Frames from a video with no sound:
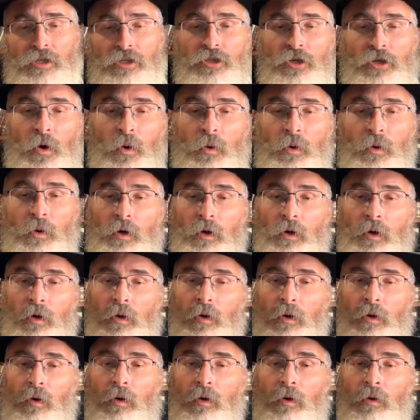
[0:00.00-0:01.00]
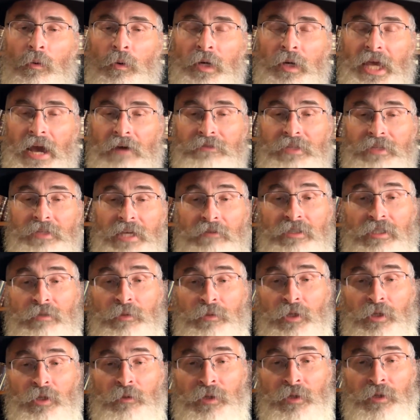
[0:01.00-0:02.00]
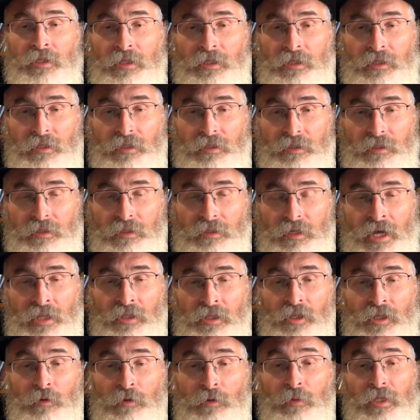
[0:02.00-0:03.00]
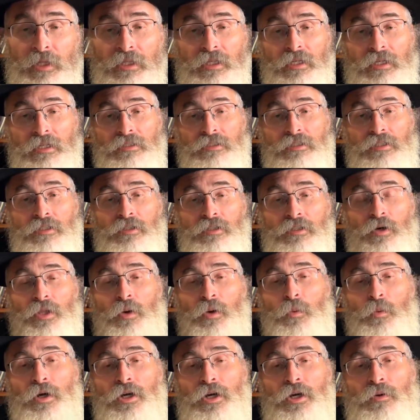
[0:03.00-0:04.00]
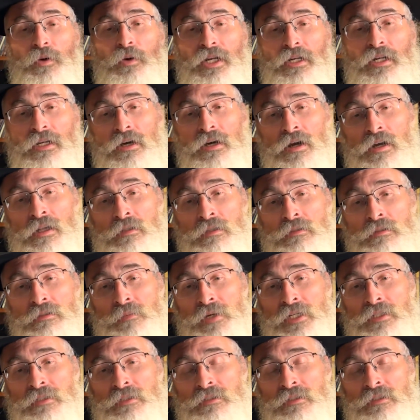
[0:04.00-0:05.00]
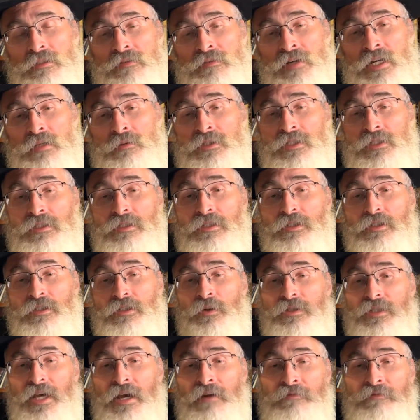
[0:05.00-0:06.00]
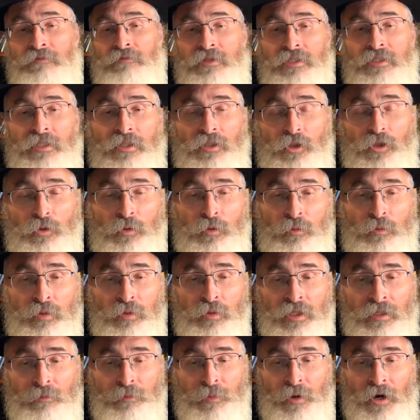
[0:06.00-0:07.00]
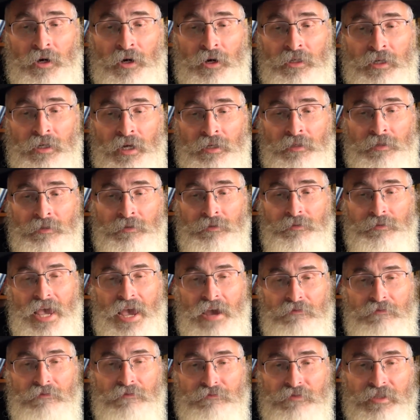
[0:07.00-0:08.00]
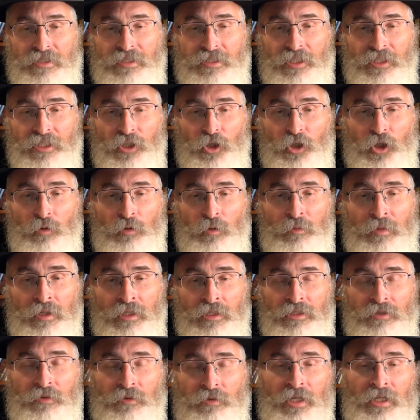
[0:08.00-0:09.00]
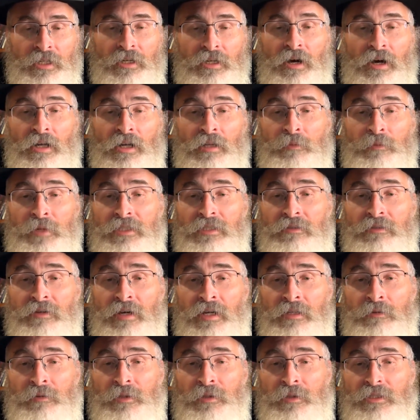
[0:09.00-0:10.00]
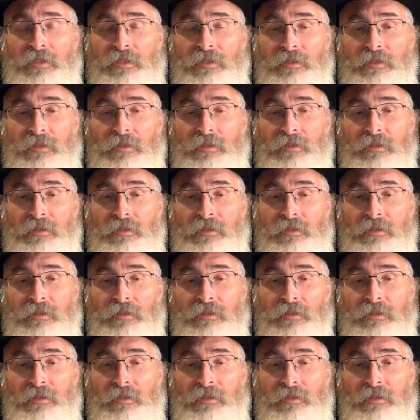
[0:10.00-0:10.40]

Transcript: So we have to have some humility. And the humility is to know that we're created in God Almighty's divine image, and so is every single human being, bar none. Every single human being is created in God Almighty's divine image.